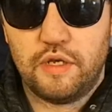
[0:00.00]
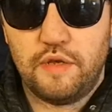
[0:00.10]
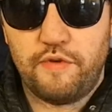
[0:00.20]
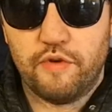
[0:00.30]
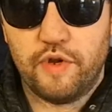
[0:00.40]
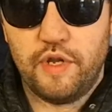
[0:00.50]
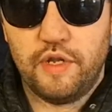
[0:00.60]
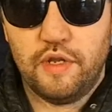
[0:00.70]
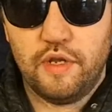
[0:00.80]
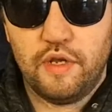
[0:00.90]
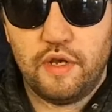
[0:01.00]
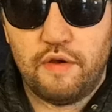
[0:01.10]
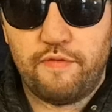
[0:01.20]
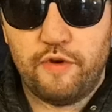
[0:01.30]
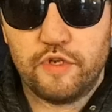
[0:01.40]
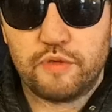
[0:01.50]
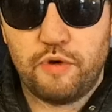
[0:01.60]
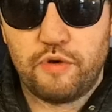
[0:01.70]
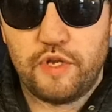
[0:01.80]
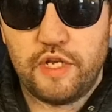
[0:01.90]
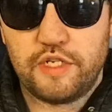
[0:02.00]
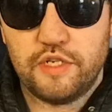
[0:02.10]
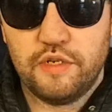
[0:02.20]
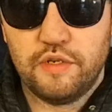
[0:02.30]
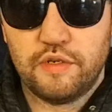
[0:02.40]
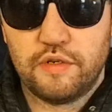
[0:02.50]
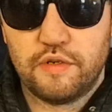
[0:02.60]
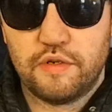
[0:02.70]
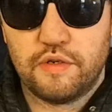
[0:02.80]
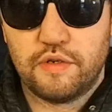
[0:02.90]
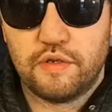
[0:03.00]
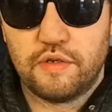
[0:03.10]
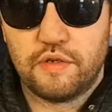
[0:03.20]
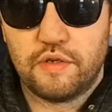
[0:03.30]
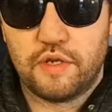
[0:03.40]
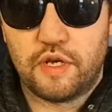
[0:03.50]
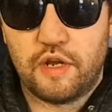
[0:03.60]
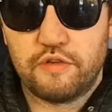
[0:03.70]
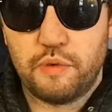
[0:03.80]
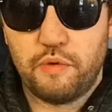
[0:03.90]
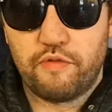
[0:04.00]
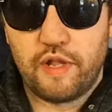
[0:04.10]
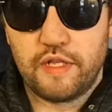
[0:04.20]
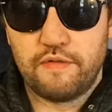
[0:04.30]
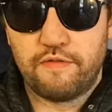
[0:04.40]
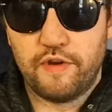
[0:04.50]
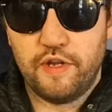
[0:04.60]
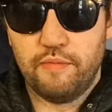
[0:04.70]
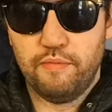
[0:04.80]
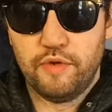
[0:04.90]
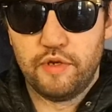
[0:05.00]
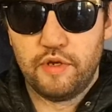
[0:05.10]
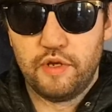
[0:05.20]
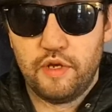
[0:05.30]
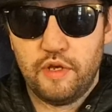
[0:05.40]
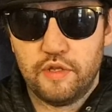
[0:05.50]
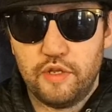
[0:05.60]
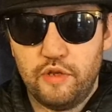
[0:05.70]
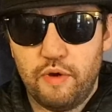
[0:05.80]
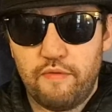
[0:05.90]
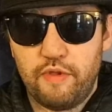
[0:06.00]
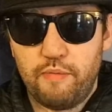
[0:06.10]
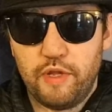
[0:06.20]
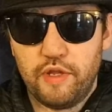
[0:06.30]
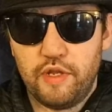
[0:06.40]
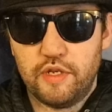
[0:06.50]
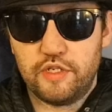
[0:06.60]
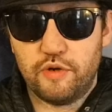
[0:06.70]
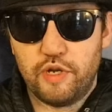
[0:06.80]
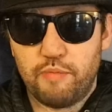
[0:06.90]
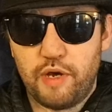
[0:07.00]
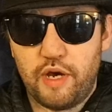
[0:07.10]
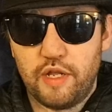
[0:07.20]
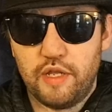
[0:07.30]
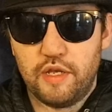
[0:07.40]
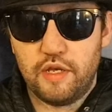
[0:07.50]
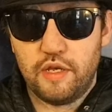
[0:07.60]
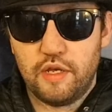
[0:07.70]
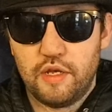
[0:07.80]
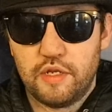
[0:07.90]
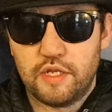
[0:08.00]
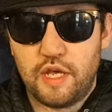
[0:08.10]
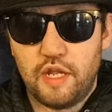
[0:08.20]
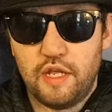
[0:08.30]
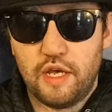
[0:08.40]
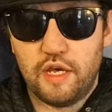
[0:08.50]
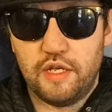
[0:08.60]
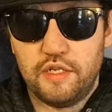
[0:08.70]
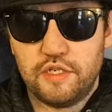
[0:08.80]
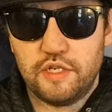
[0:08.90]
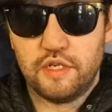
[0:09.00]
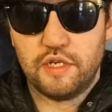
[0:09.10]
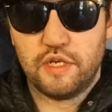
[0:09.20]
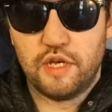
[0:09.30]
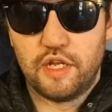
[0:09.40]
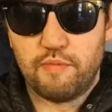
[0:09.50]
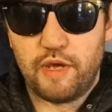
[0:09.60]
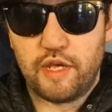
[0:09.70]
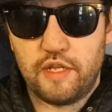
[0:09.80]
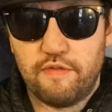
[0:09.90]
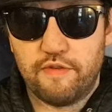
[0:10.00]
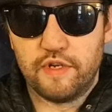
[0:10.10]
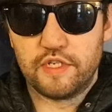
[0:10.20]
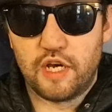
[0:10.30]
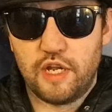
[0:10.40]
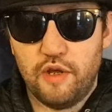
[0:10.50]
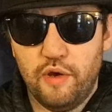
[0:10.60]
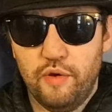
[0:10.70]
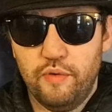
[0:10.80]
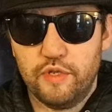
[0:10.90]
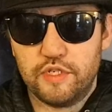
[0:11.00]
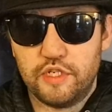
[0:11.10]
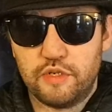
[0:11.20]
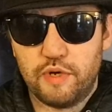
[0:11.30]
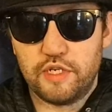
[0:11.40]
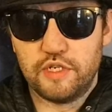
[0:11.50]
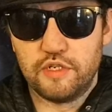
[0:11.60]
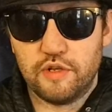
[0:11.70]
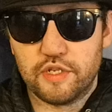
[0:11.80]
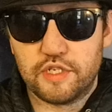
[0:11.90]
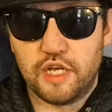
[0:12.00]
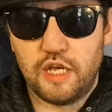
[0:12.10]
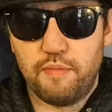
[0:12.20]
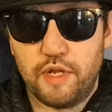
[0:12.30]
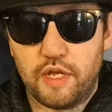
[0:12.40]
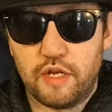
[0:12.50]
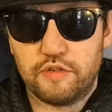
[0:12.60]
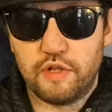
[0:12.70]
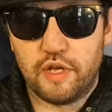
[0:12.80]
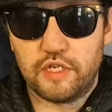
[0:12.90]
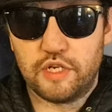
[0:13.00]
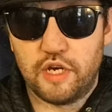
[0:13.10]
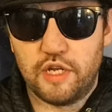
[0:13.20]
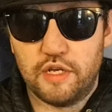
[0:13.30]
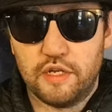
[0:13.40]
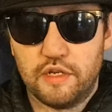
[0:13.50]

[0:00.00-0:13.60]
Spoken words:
if you're in a first world nation, a country with relative freedom, then you have the ability to join a party, to get engaged, and to make a difference. I know the situation is not the same in a country like China,